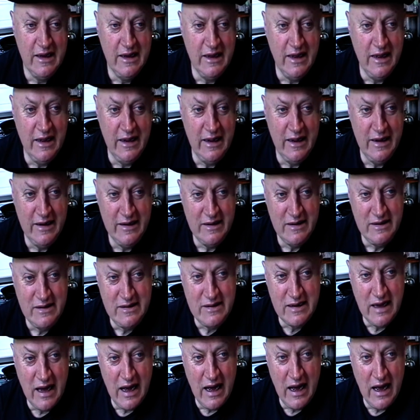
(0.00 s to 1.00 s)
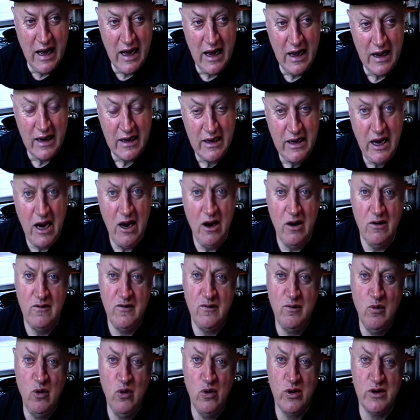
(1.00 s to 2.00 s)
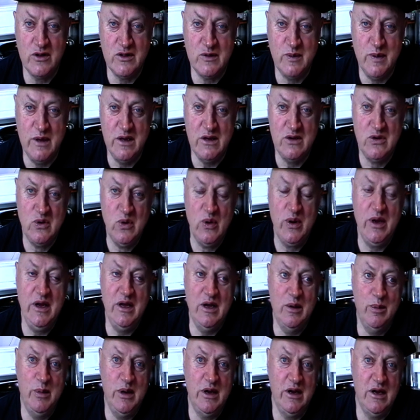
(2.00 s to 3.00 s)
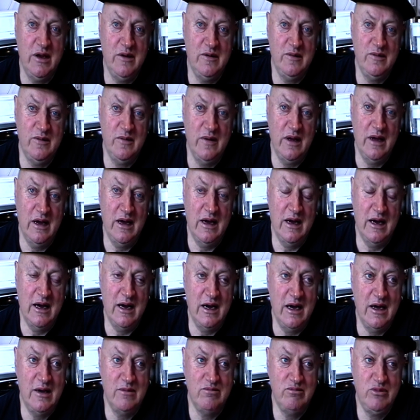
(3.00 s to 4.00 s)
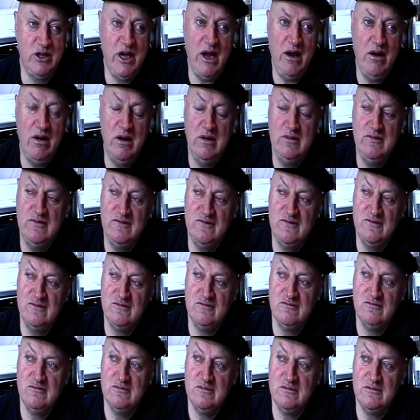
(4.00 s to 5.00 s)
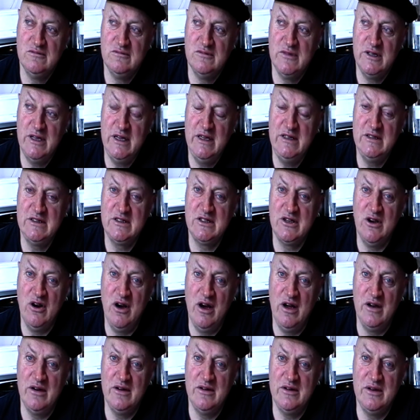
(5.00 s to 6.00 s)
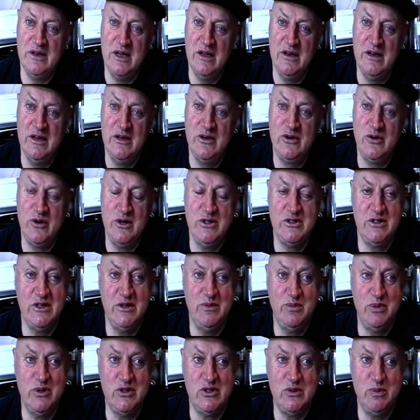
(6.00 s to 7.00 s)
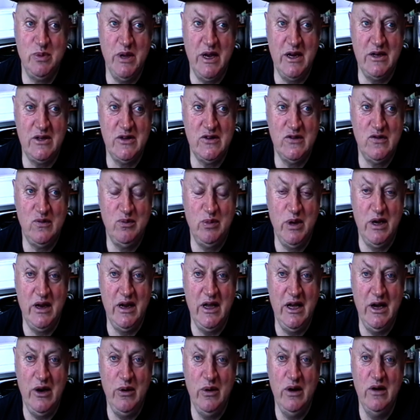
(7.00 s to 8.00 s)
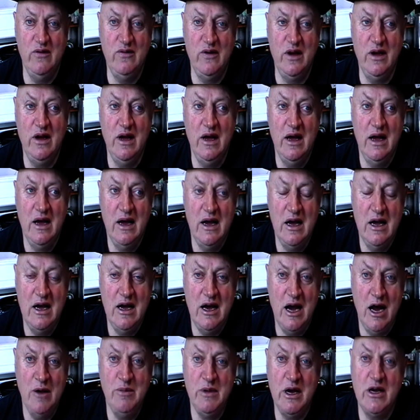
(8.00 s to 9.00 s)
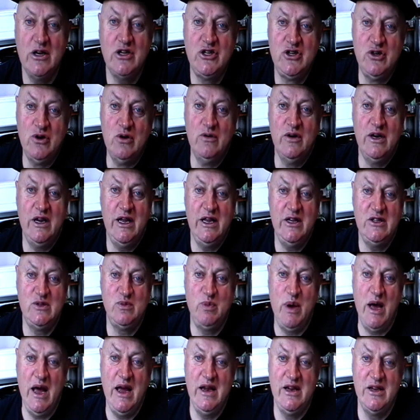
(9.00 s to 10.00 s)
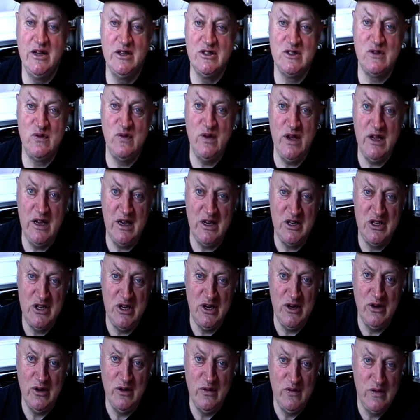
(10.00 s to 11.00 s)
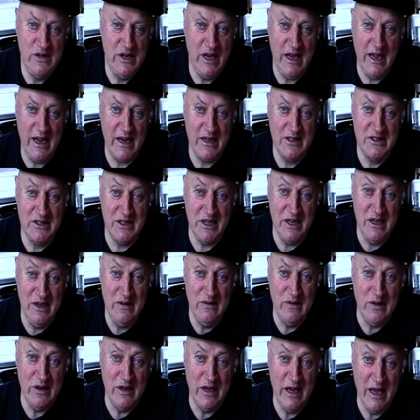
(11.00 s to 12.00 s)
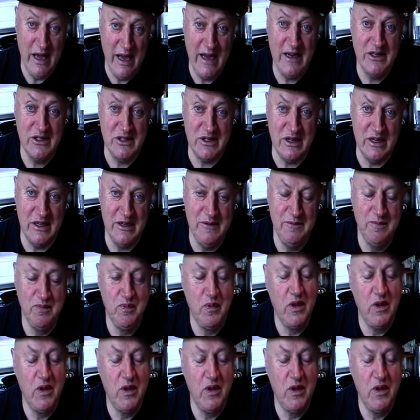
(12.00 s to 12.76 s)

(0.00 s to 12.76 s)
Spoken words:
And Gareth Morgan's been talking about it. Gareth, he's got an interesting perspective, but however, I'm not sure that he's paid his fair share of tax either, actually.